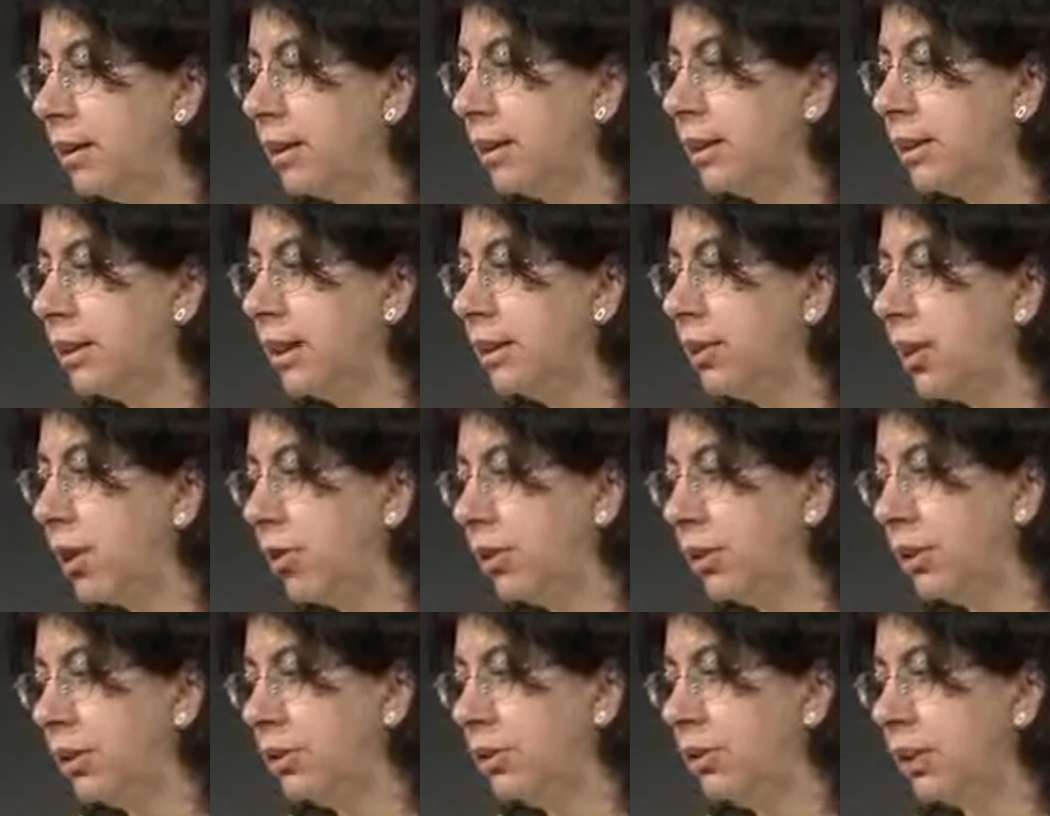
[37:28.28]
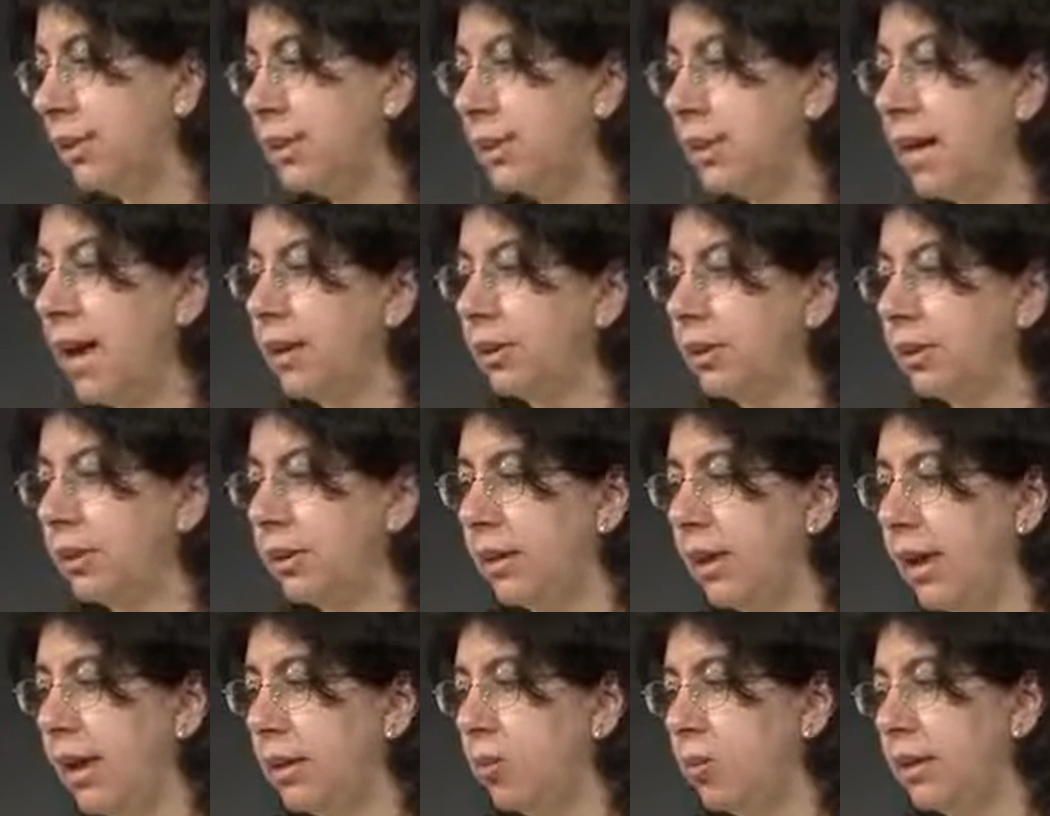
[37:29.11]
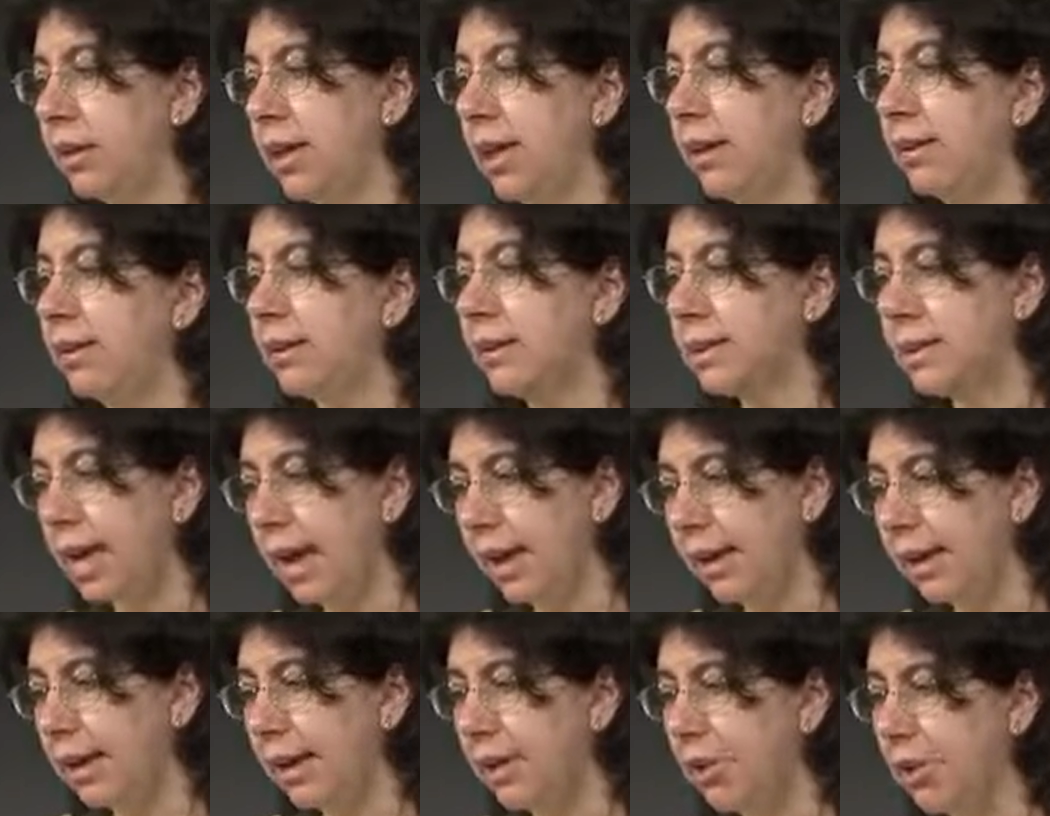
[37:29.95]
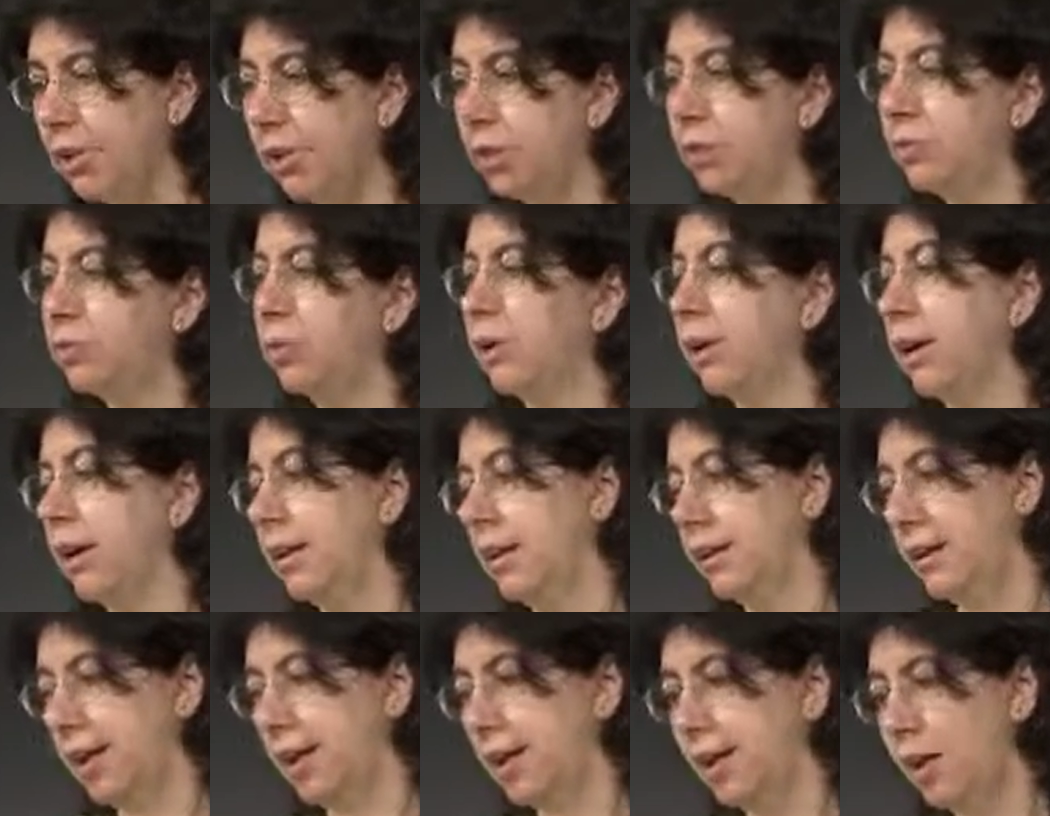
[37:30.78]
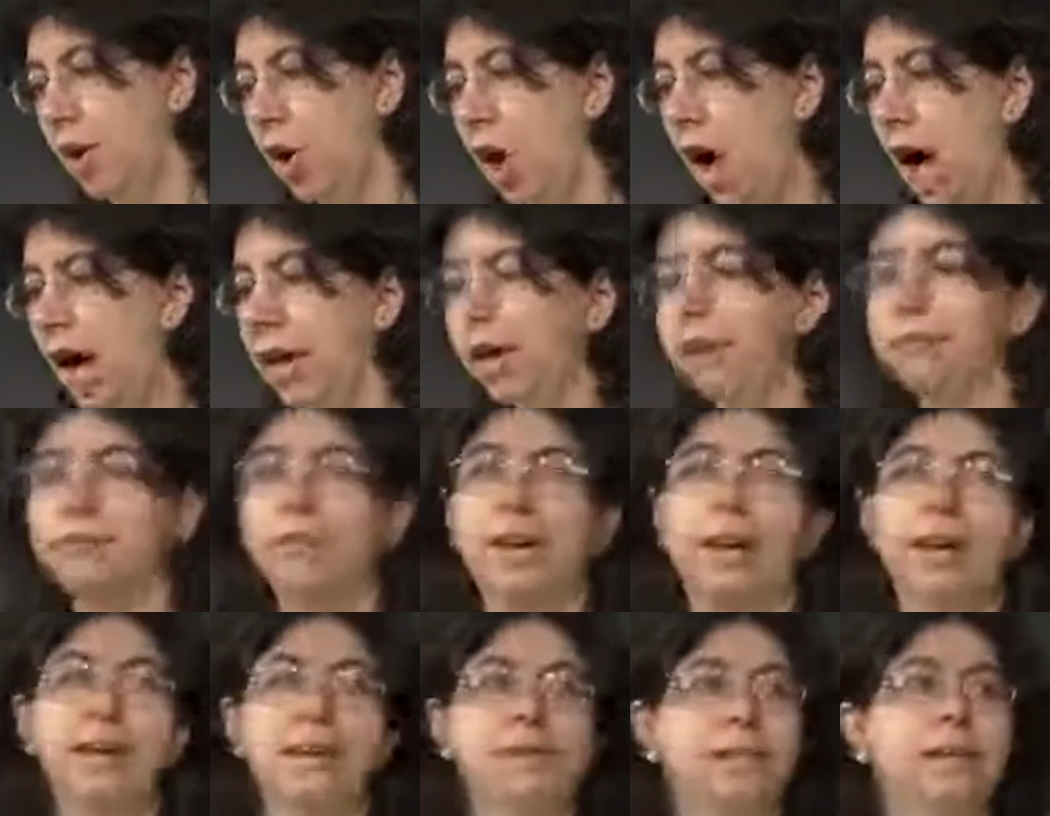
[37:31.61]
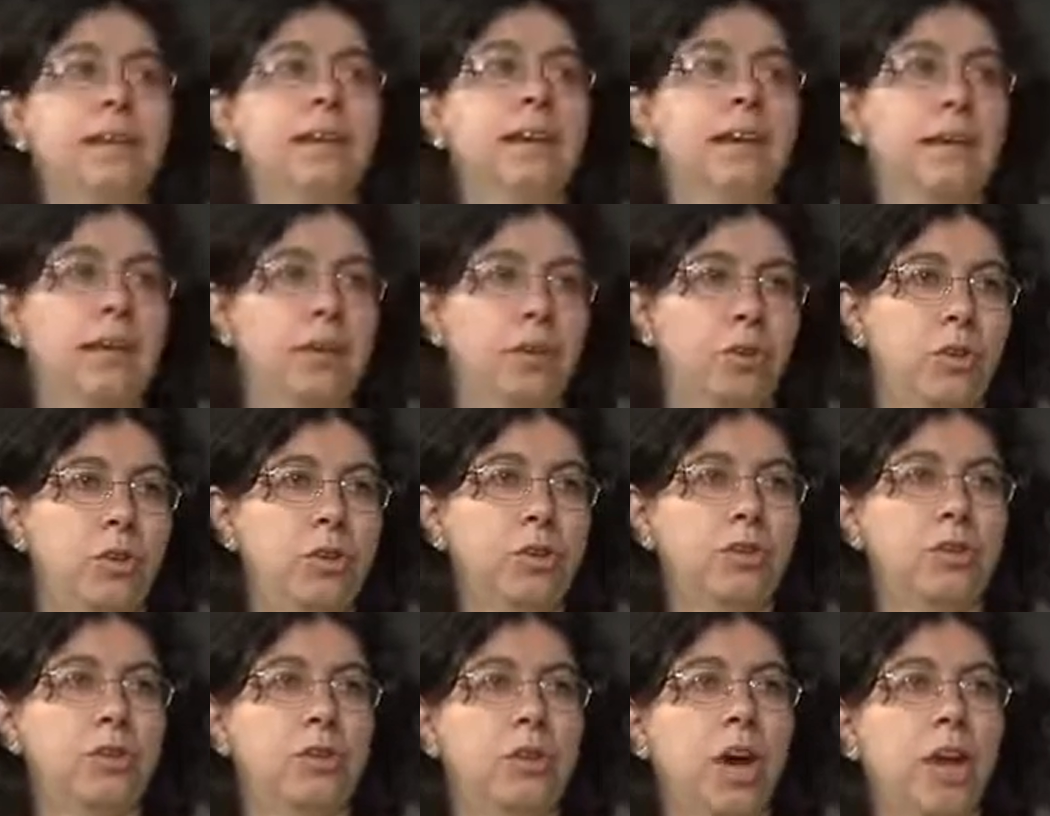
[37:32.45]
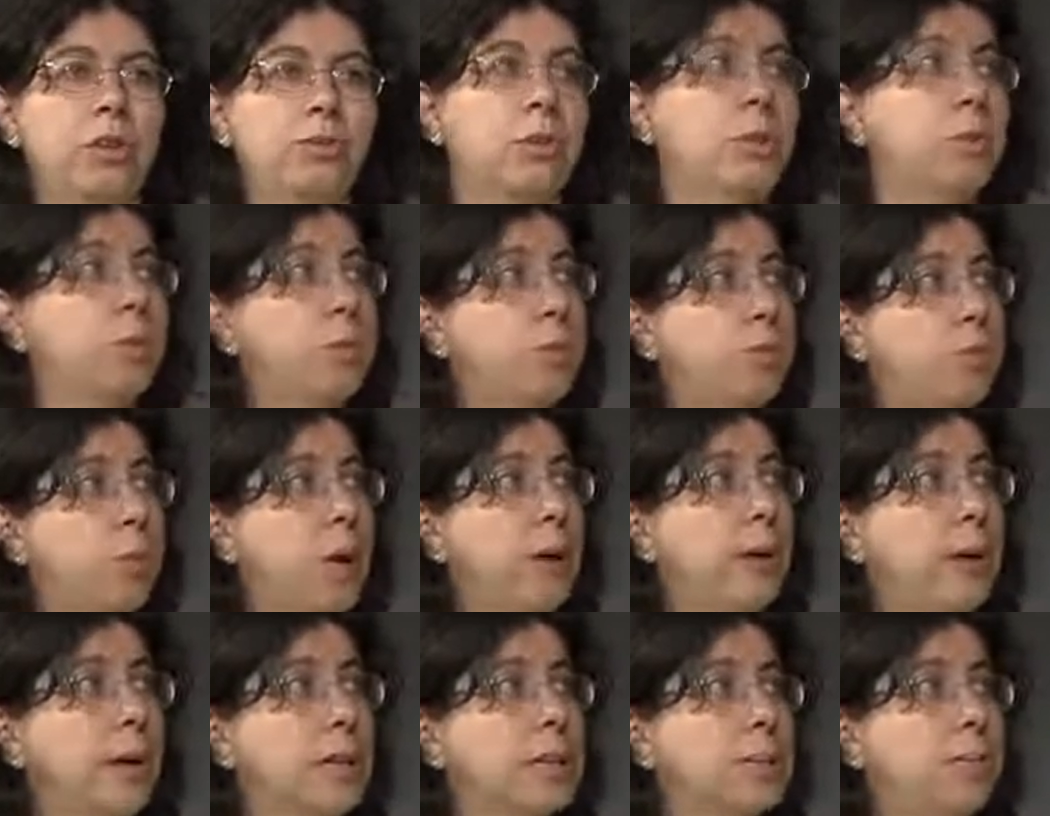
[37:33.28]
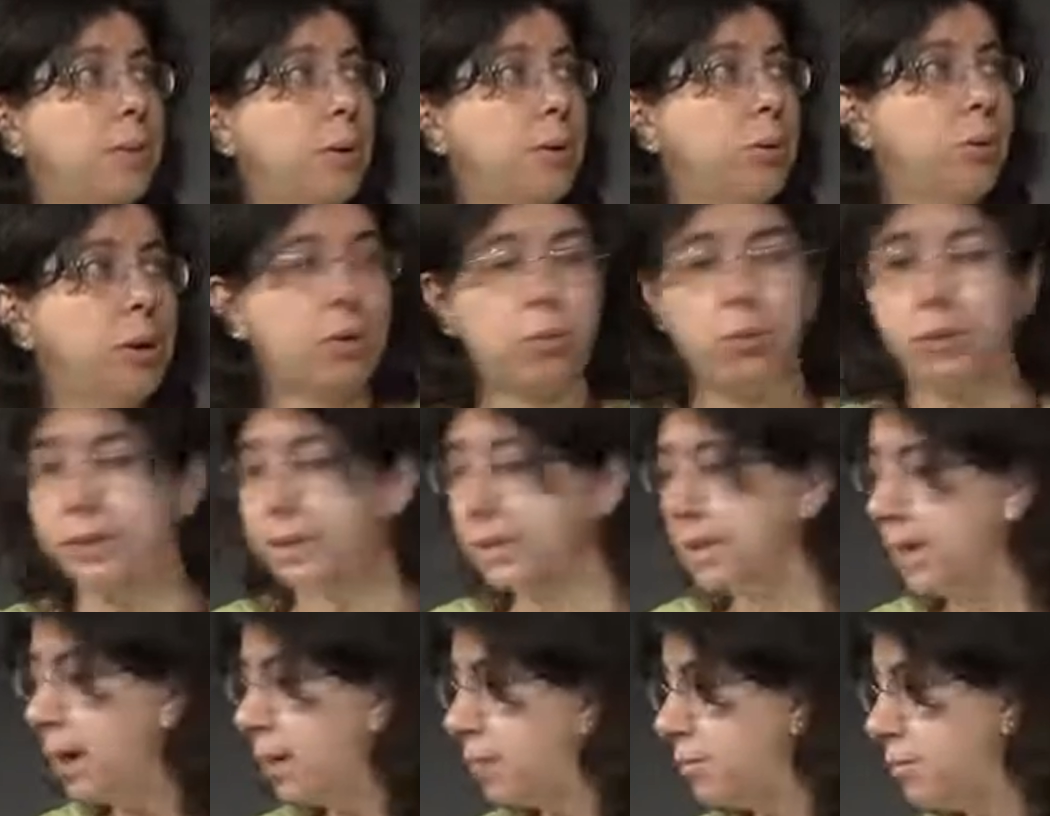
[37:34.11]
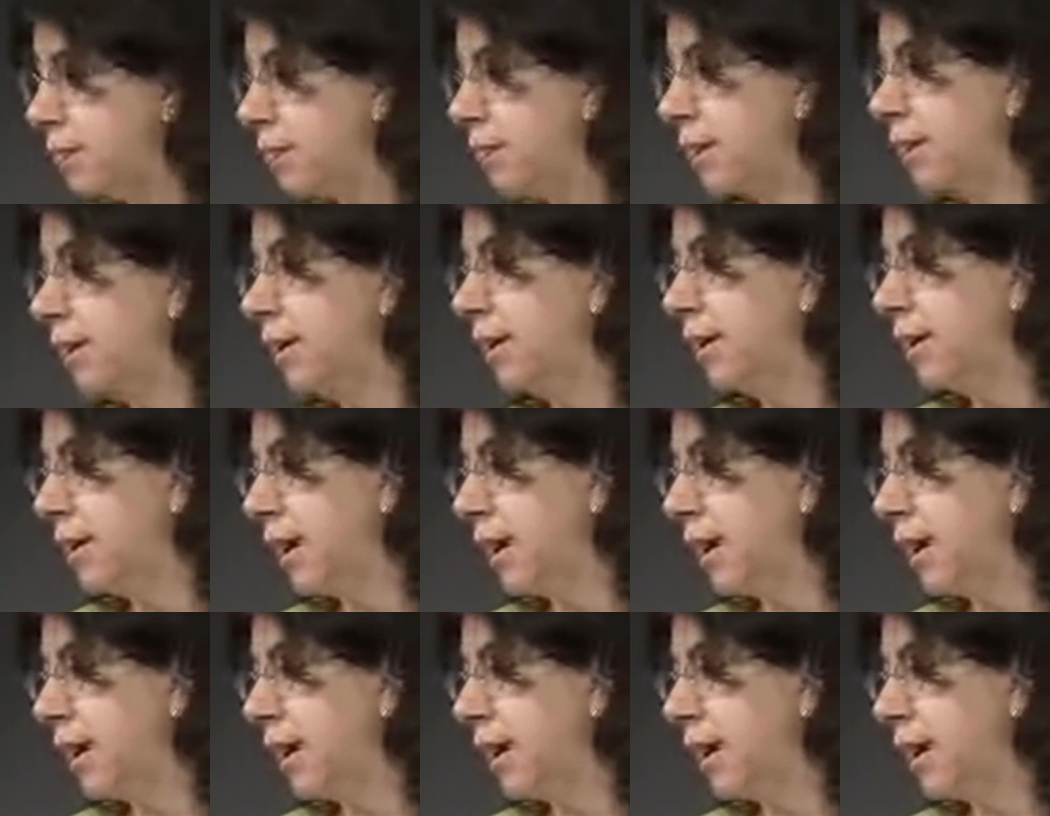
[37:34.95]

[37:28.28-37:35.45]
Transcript: So now we do the standard thing. We take this likelihood, we're going to take a log of it in order to not work with products but work with sums.